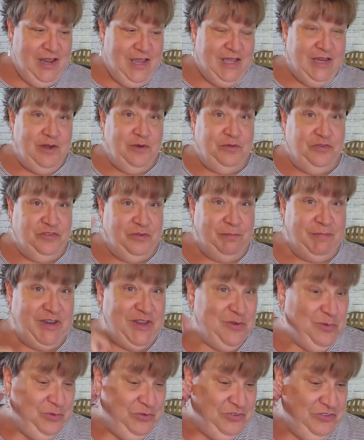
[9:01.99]
I know somebody
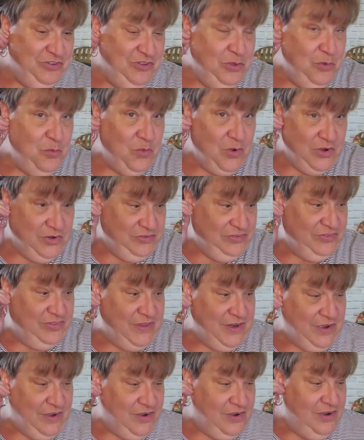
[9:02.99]
who still works
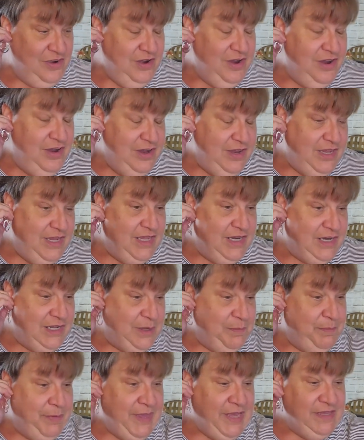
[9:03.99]
there in a
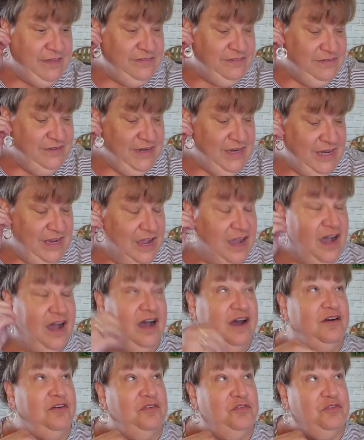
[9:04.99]
capacity
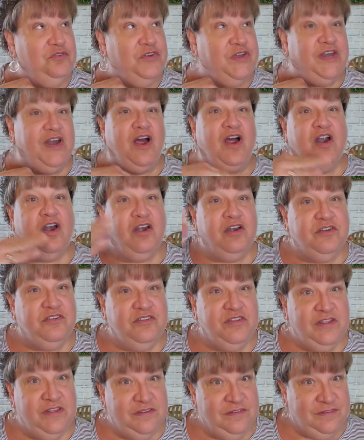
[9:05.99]
of an
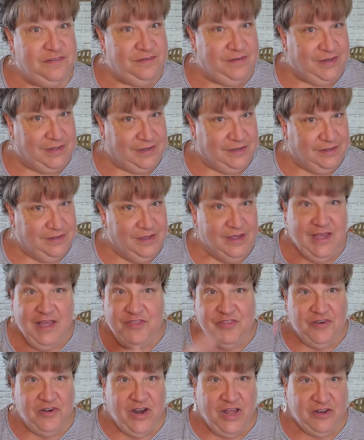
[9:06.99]
artistic.
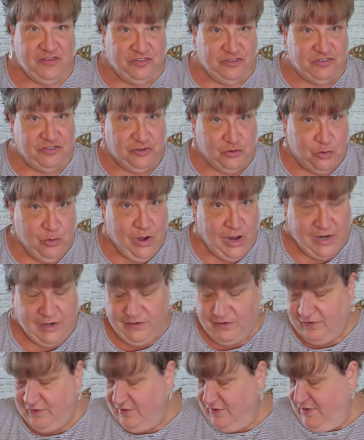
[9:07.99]
They're not just a
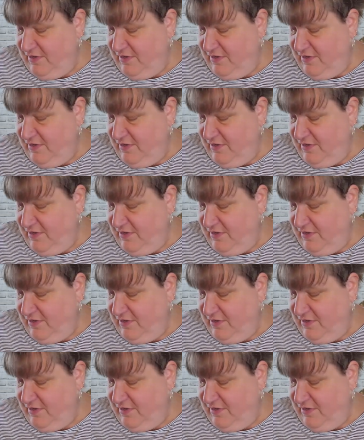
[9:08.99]
grunt.